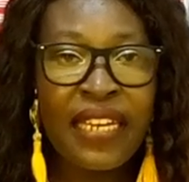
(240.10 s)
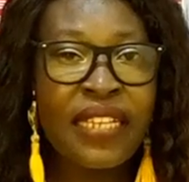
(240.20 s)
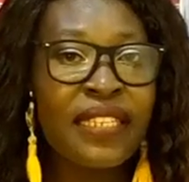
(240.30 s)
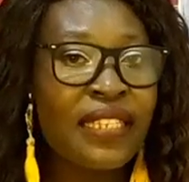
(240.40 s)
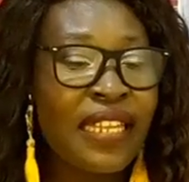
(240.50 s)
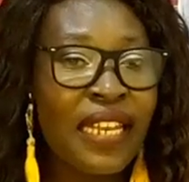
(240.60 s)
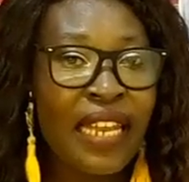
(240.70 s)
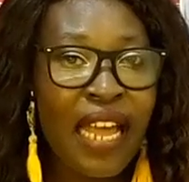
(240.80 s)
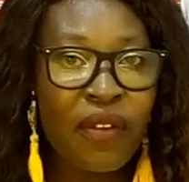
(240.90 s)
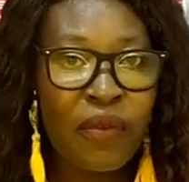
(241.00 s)
it is a
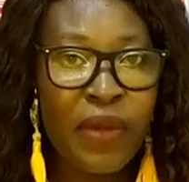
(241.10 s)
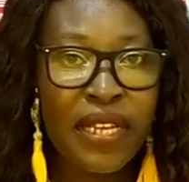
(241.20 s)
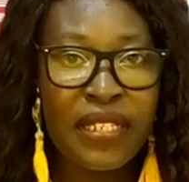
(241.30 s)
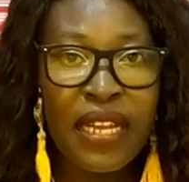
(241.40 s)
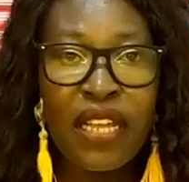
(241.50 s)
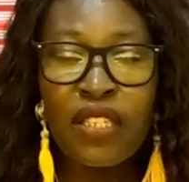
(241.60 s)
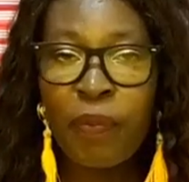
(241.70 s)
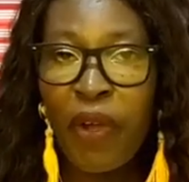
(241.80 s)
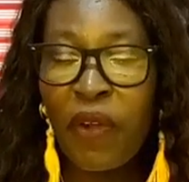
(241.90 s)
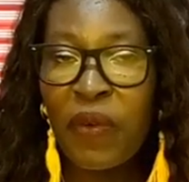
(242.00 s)
language
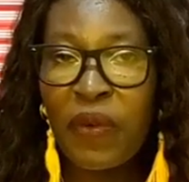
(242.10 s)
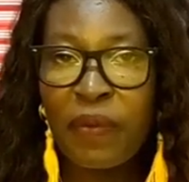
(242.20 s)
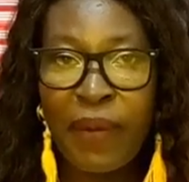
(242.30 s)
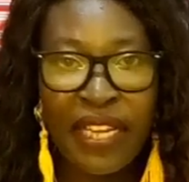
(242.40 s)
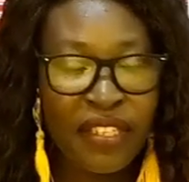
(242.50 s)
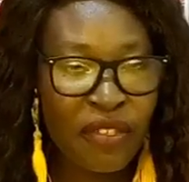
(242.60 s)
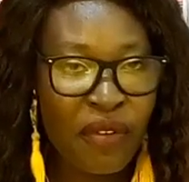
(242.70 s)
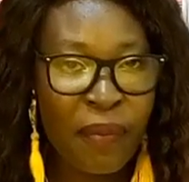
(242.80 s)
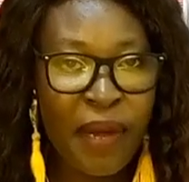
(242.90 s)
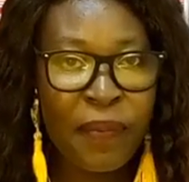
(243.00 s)
spoken by the
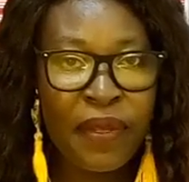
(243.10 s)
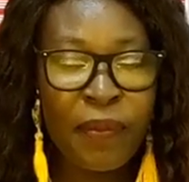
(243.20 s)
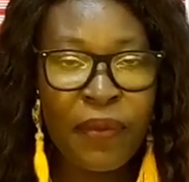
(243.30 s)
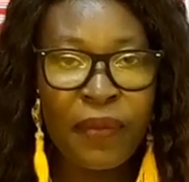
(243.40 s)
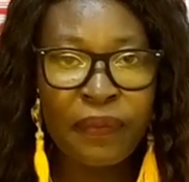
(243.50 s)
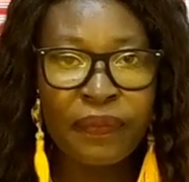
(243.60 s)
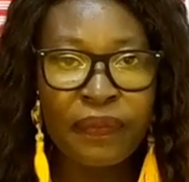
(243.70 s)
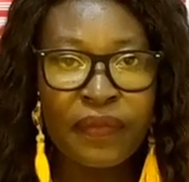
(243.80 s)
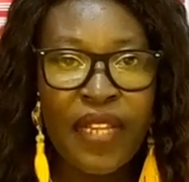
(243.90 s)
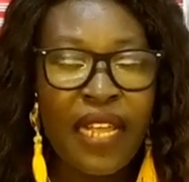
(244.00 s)
Yoruba people.
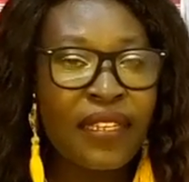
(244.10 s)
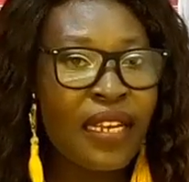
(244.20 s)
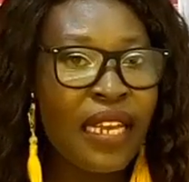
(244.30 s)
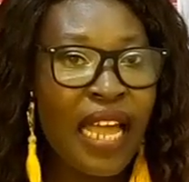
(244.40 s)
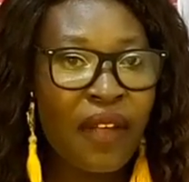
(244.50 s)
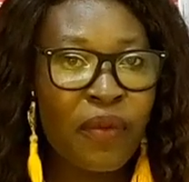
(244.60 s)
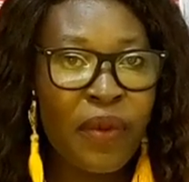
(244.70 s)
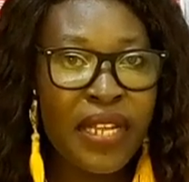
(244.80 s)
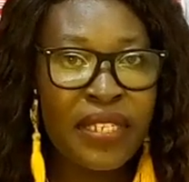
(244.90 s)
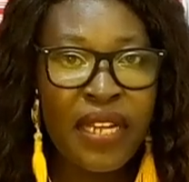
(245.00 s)
The
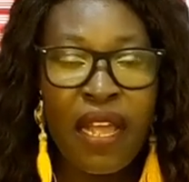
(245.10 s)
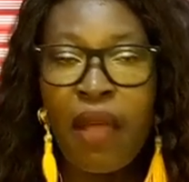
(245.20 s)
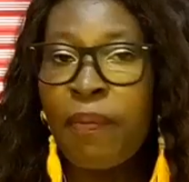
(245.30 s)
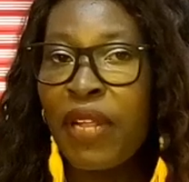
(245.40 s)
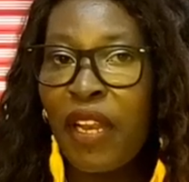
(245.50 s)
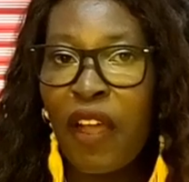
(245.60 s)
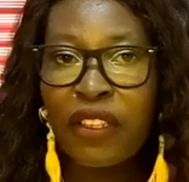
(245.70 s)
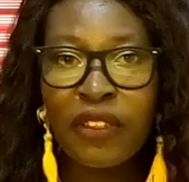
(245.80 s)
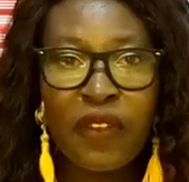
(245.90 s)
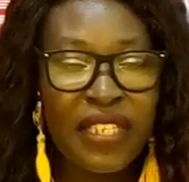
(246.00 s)
language
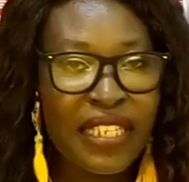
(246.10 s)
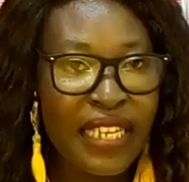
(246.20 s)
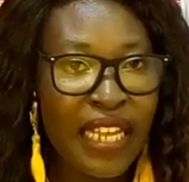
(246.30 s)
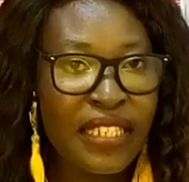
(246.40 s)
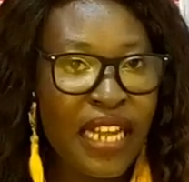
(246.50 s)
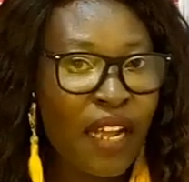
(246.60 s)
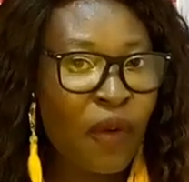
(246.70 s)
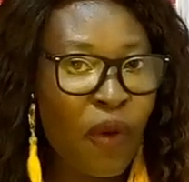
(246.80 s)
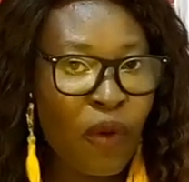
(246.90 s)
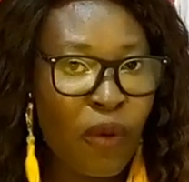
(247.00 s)
belongs to the
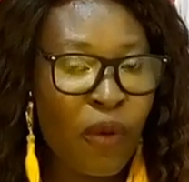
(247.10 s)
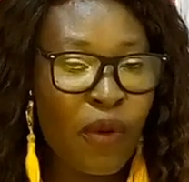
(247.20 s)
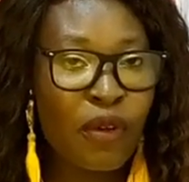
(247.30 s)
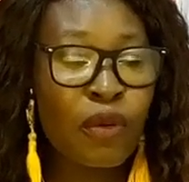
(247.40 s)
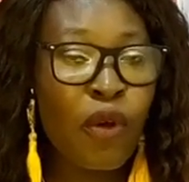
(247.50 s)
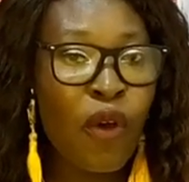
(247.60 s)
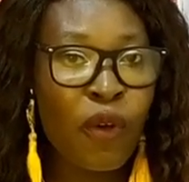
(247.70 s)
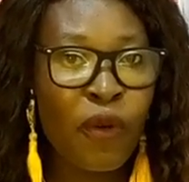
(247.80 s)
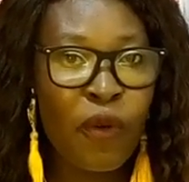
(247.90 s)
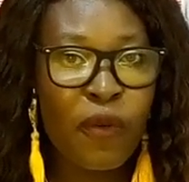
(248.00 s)

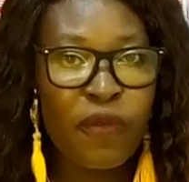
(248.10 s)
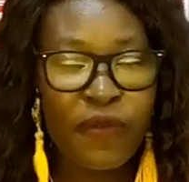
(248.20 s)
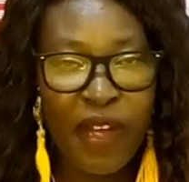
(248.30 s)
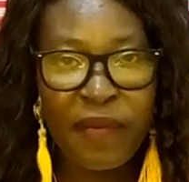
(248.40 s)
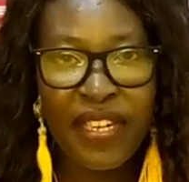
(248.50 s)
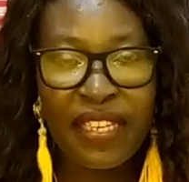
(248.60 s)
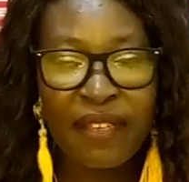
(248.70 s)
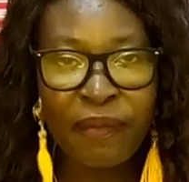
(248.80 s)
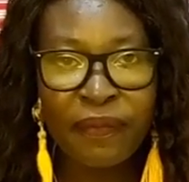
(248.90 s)
Niger-Congo family.